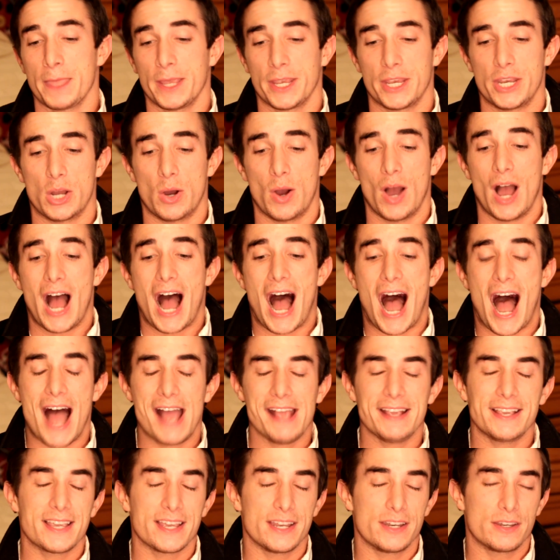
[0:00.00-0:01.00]
You know,
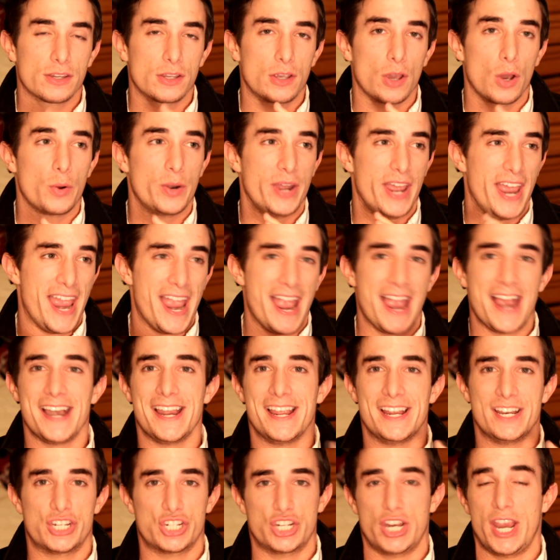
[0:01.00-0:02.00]
I can go to
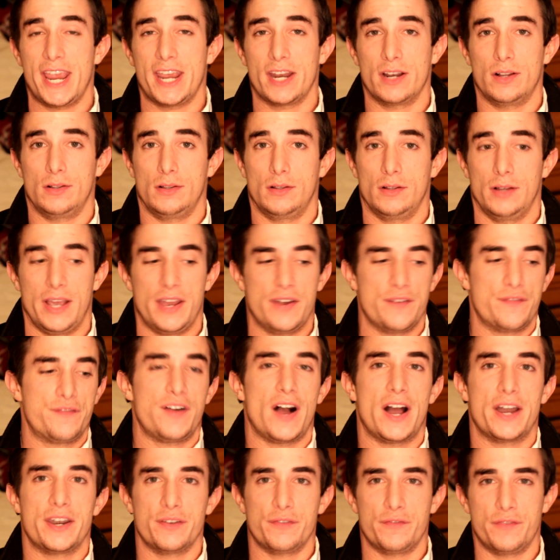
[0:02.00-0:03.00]
any channel and
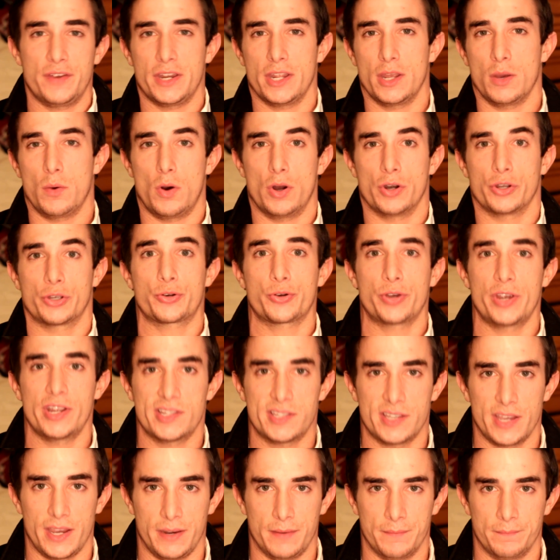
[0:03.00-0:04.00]
find a video on
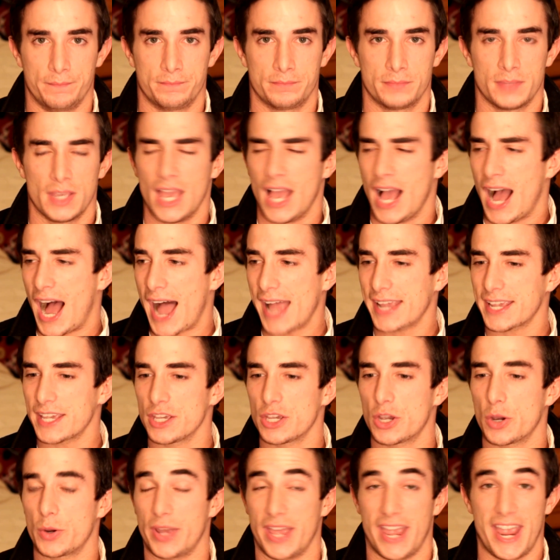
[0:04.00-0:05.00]
creatine. I can
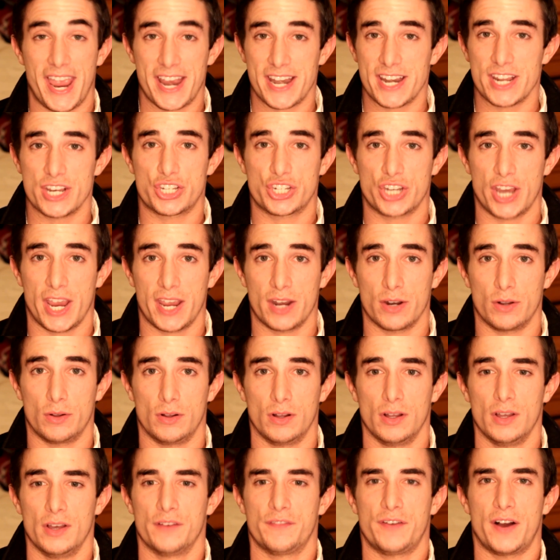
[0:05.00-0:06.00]
go to any
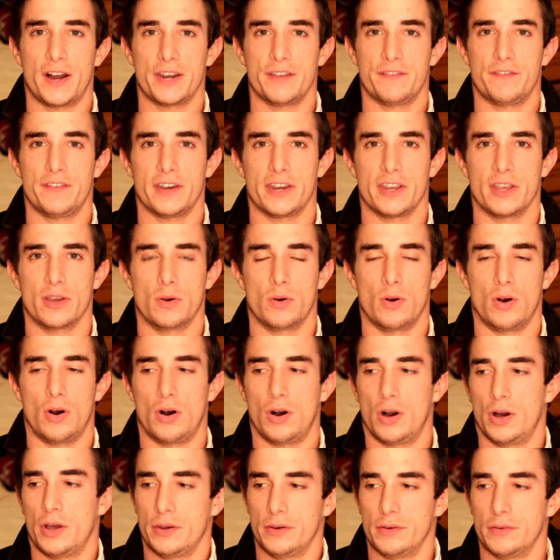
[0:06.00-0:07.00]
channel, find a video
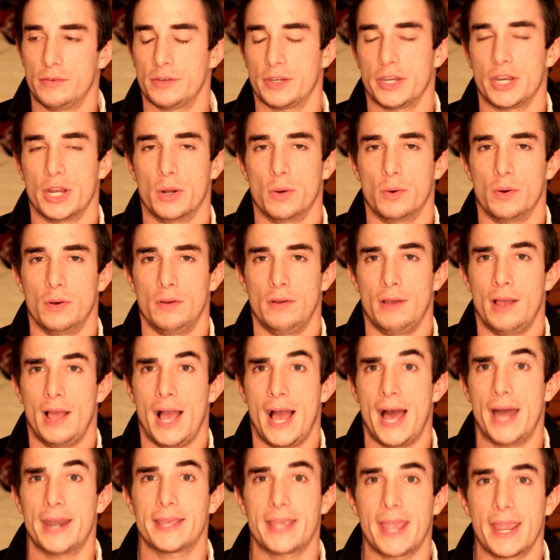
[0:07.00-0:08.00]
on, you know,
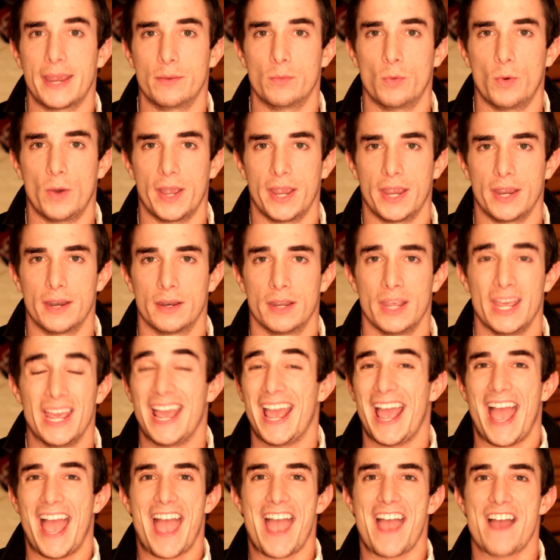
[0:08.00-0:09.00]
how to gain weight.
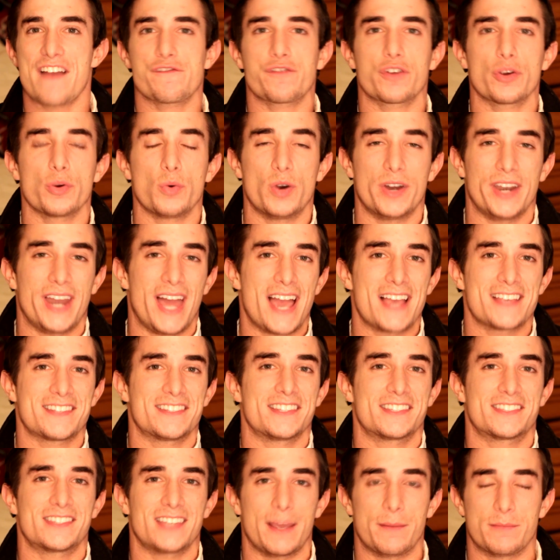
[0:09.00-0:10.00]
Everyone has
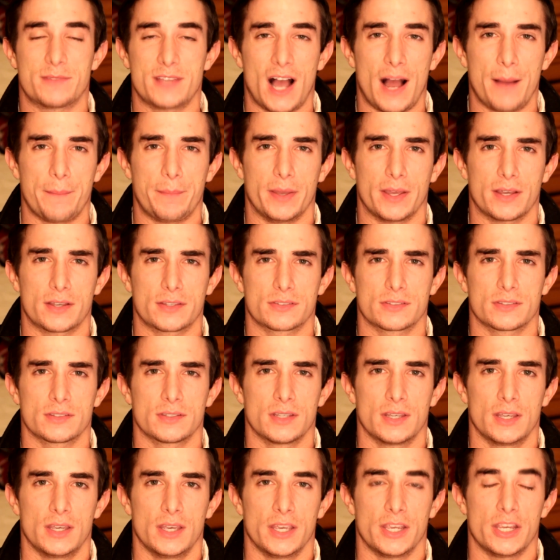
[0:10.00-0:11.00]
the same topics,
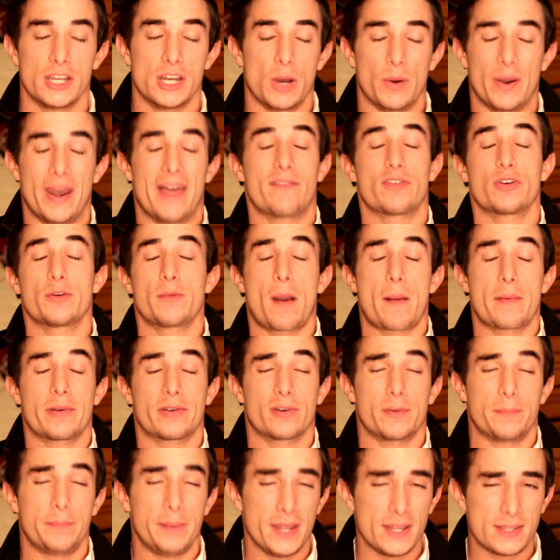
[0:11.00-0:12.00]
you know, and everyone probably
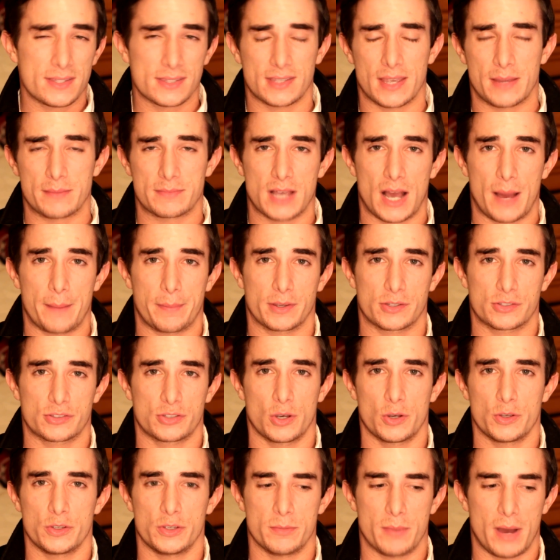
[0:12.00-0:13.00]
repeats the same topics,
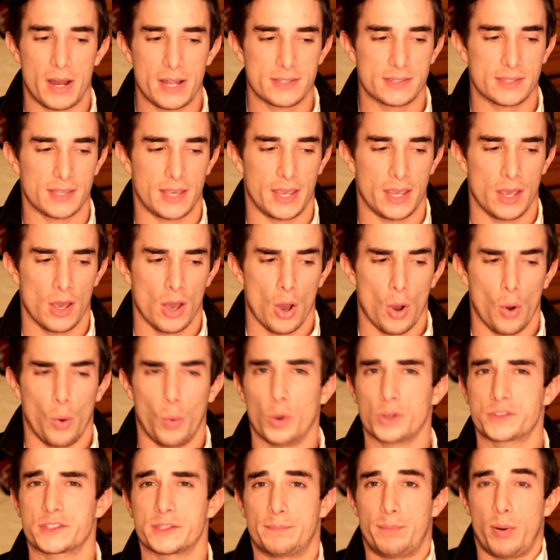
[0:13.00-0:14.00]
so you might say,
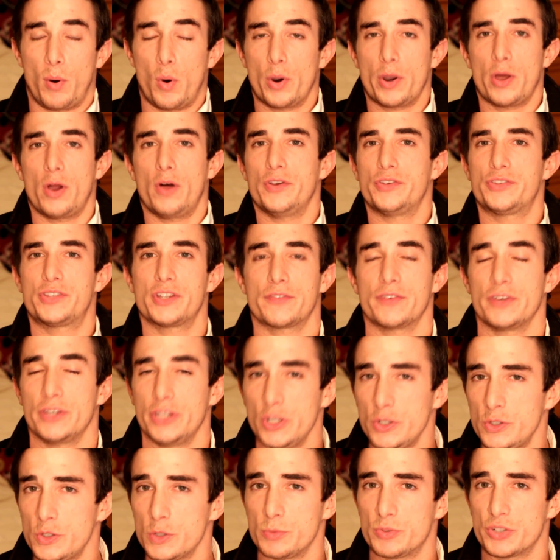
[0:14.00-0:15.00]
what's the point of all these different
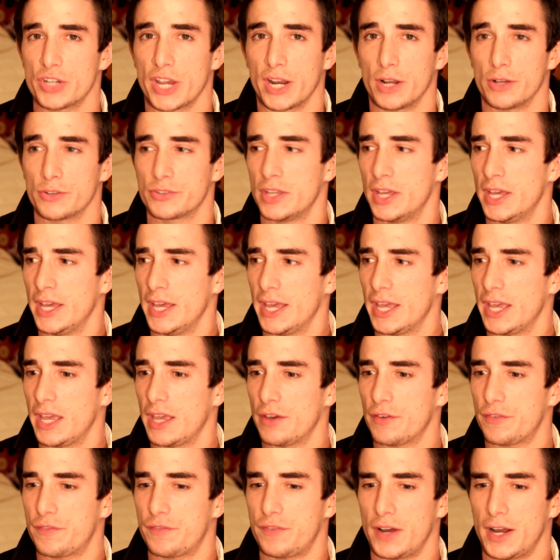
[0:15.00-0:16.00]
YouTube channels
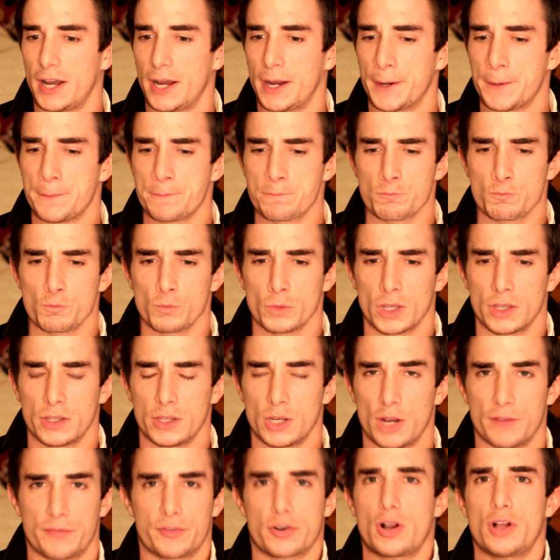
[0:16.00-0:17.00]
if, uh, you
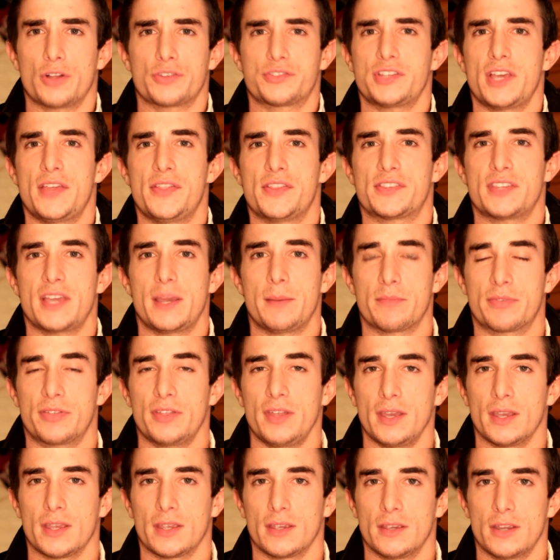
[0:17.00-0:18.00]
know, if they're all saying the same
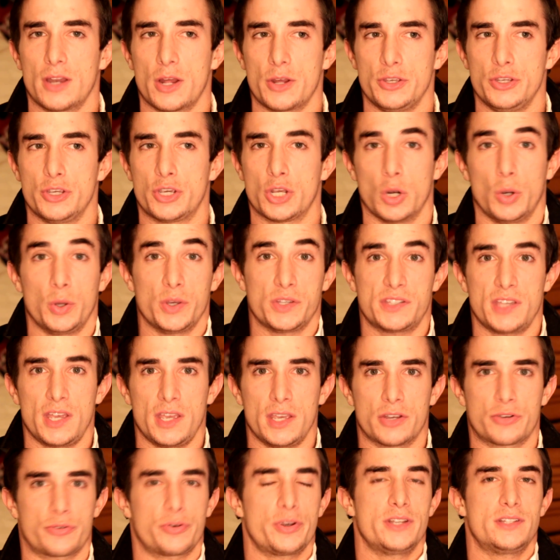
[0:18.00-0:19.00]
thing? You know, you can only
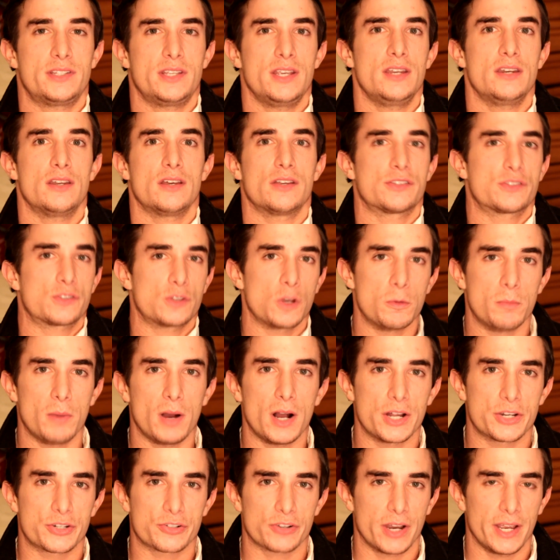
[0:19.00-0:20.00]
say creatine does so
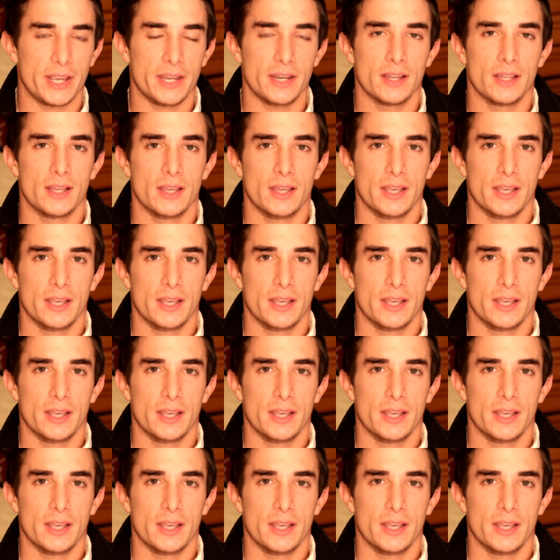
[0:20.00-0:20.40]
much, right?